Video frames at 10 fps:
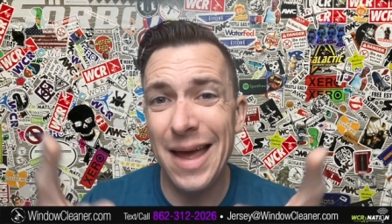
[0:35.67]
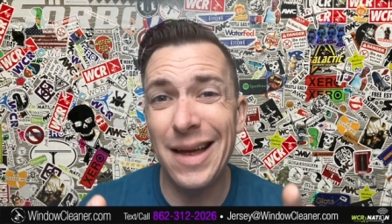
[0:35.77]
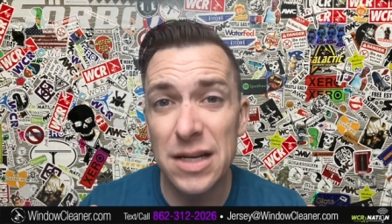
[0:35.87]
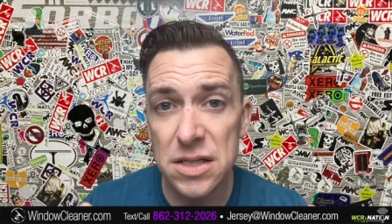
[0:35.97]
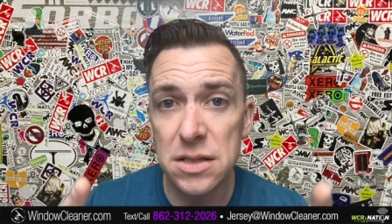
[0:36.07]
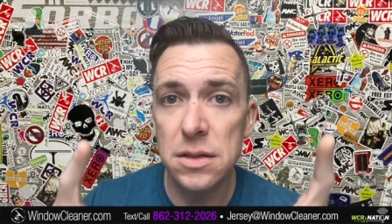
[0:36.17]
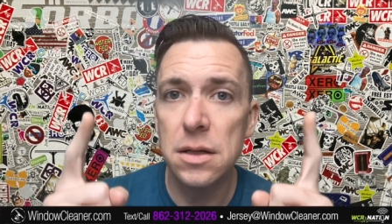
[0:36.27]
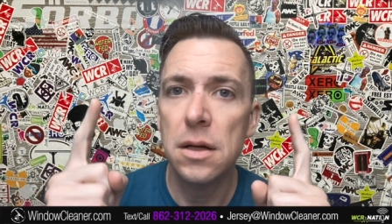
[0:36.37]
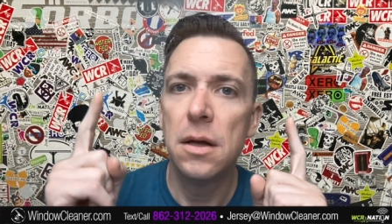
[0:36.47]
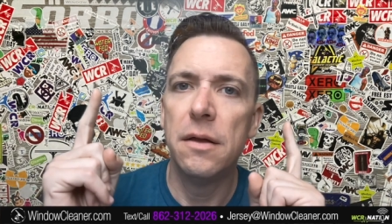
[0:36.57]

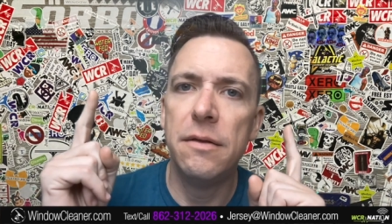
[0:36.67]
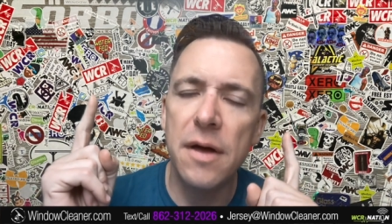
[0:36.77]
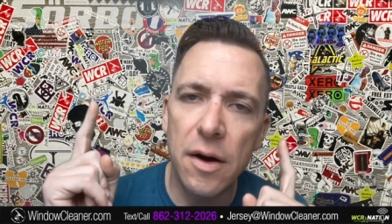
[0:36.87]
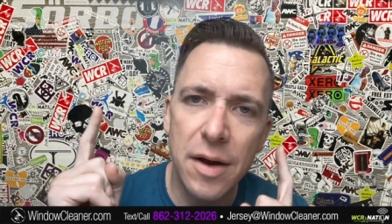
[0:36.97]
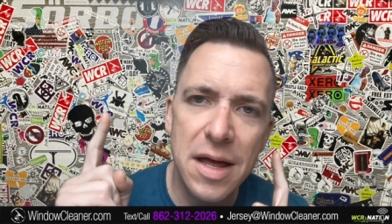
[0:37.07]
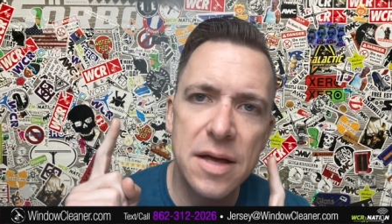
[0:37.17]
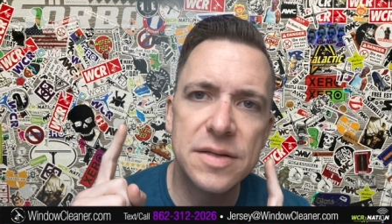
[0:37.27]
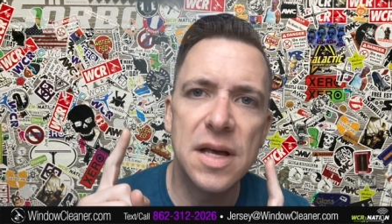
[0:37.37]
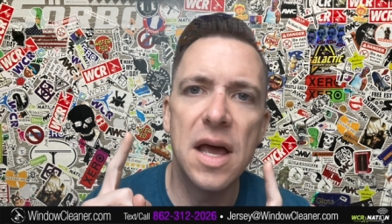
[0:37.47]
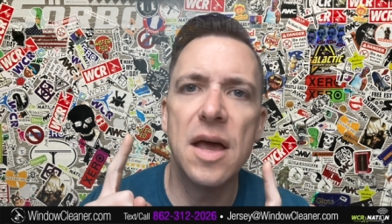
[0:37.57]
And there
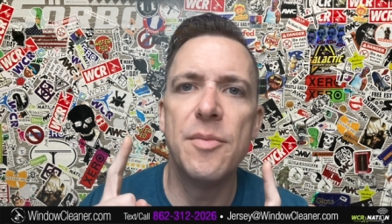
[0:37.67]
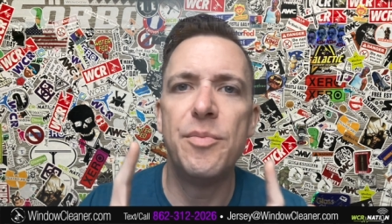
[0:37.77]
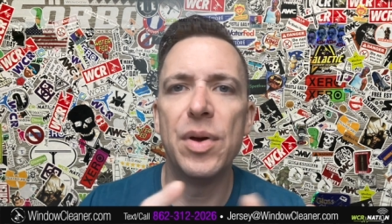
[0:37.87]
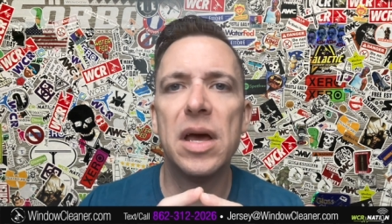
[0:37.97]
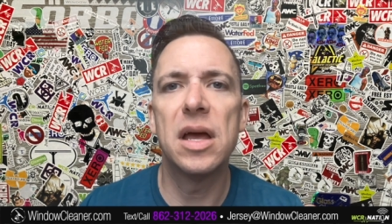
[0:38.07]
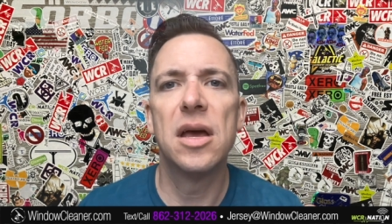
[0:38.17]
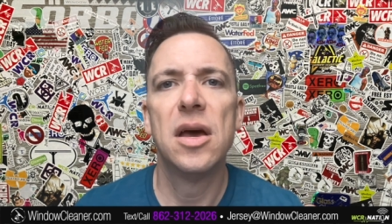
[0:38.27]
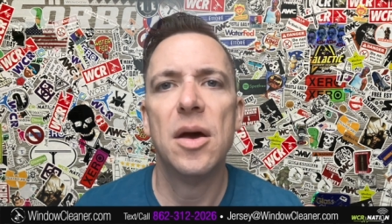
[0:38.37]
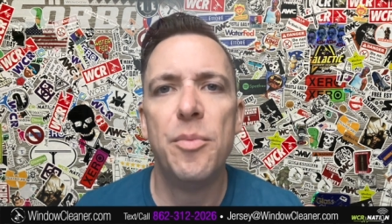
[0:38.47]
is a big,